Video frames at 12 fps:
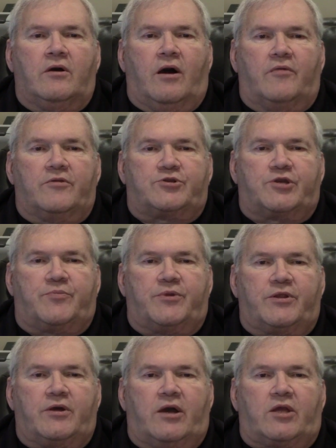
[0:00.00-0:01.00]
on the
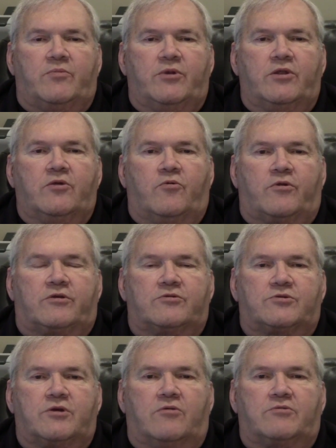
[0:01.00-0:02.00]
shipping document, or
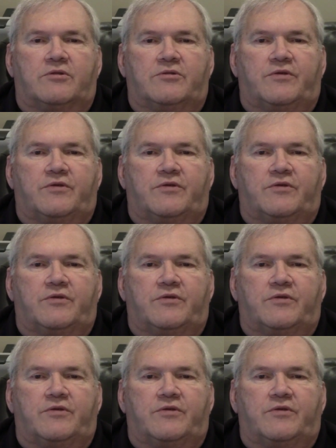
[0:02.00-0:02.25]
consulting